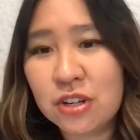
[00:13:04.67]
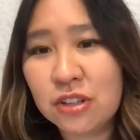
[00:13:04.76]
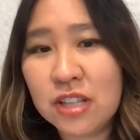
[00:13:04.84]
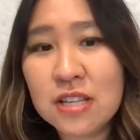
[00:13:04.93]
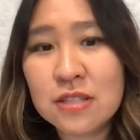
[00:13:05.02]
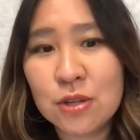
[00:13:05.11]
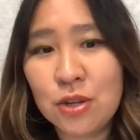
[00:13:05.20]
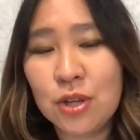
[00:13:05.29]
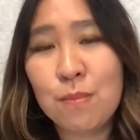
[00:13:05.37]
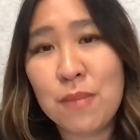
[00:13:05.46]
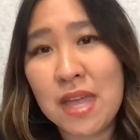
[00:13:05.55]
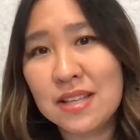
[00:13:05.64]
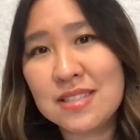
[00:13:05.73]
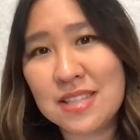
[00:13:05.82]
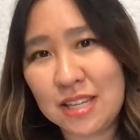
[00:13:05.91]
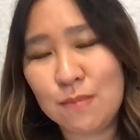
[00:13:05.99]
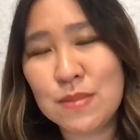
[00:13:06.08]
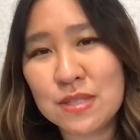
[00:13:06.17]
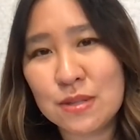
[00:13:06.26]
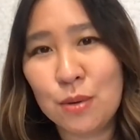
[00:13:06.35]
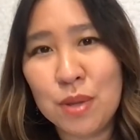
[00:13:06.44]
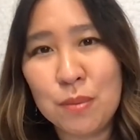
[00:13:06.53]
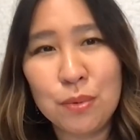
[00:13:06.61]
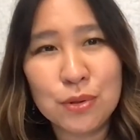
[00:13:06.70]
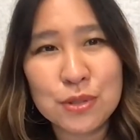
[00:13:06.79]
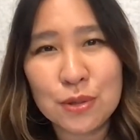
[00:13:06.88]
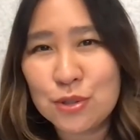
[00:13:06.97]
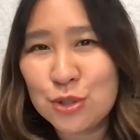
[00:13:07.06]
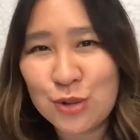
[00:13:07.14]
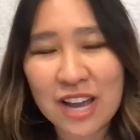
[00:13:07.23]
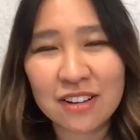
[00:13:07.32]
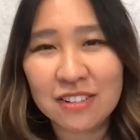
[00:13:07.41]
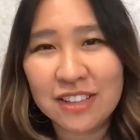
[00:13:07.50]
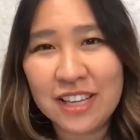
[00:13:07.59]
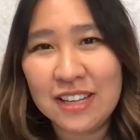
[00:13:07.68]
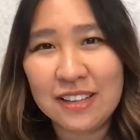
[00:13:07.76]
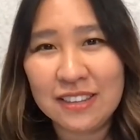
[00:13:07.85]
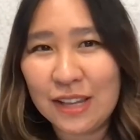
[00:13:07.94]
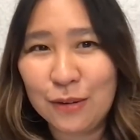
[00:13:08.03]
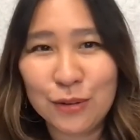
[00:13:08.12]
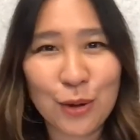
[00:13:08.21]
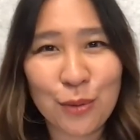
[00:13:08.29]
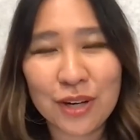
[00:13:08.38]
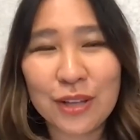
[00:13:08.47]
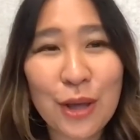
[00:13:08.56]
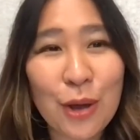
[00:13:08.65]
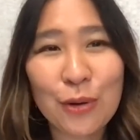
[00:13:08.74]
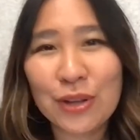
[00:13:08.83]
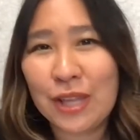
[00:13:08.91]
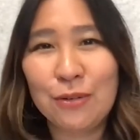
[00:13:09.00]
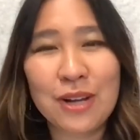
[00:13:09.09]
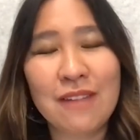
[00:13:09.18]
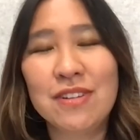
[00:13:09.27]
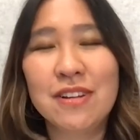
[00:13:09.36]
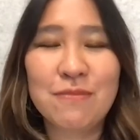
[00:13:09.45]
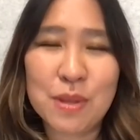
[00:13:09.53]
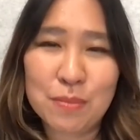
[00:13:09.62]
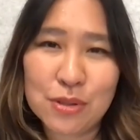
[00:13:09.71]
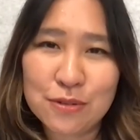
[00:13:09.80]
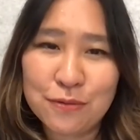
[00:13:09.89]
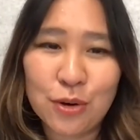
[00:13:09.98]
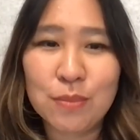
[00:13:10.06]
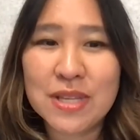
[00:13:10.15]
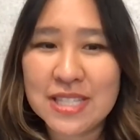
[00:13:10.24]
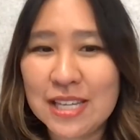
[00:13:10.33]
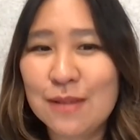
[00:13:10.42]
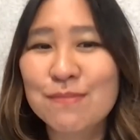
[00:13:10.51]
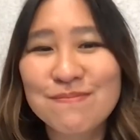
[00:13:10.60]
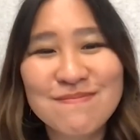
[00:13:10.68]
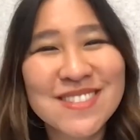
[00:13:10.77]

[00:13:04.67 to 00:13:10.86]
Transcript: early so you can make teams so people don't straggle in and they don't know where to go or they don't have enough people to form a team.